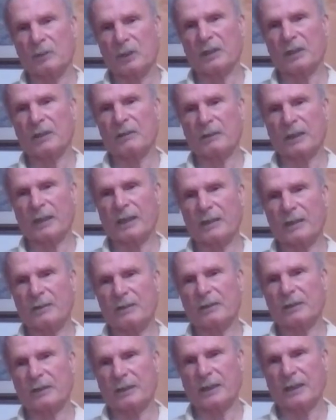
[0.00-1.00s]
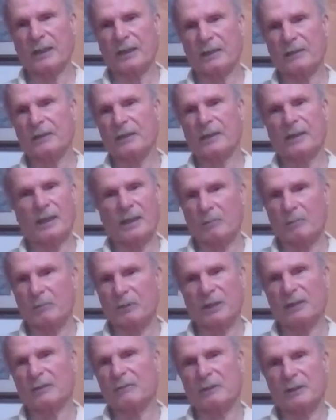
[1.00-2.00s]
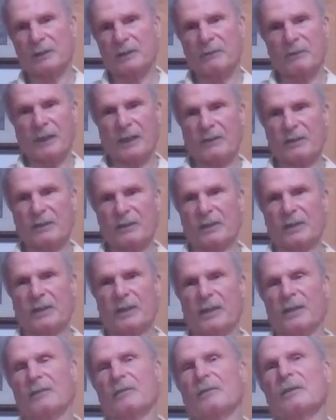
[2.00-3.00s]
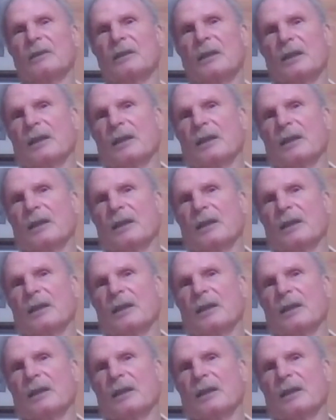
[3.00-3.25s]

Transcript: or where hurricanes are going to hit, you can't predict where the fires are going to hit.